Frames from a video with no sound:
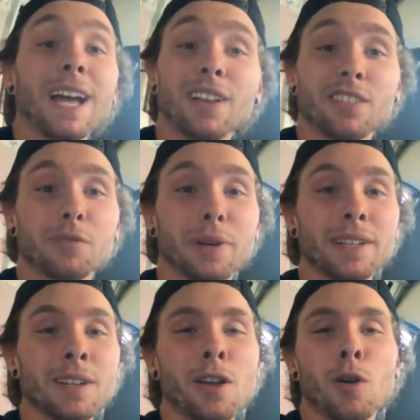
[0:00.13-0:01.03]
Hello
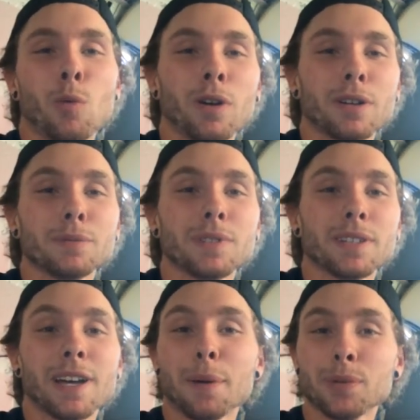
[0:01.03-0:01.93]
everybody, welcome
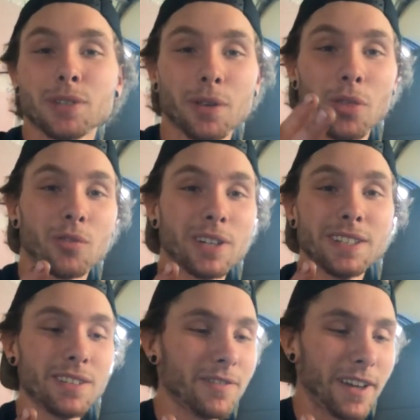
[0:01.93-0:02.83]
to episode
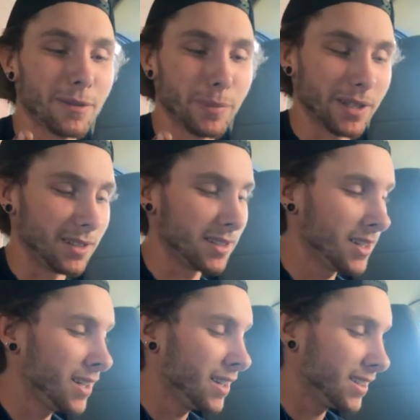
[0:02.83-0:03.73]
3 of the van build.
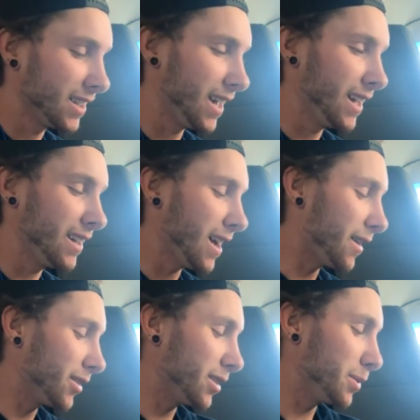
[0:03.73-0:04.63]
Today
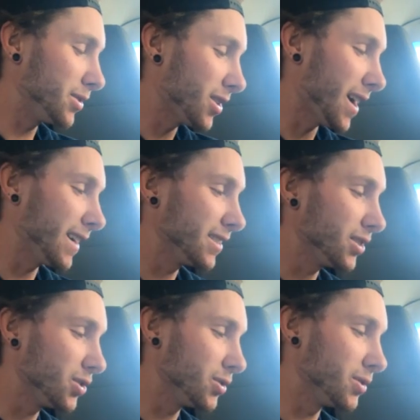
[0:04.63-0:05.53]
I'm going to be trying
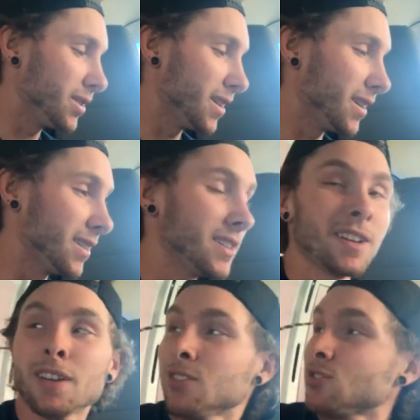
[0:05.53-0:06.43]
to do the
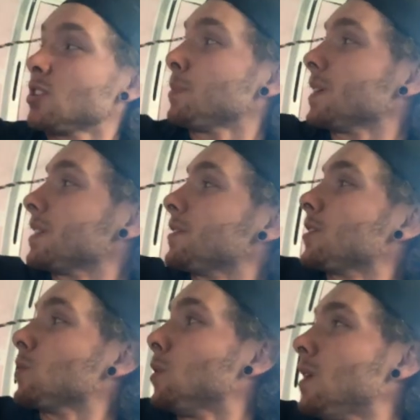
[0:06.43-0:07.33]
stripping for
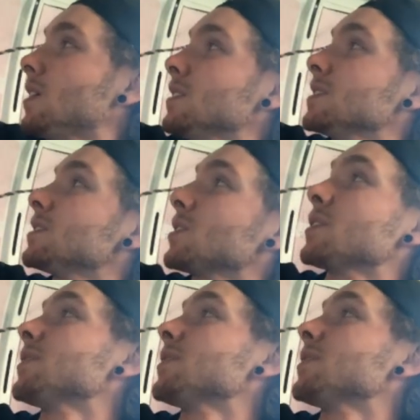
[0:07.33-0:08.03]
the walls, or the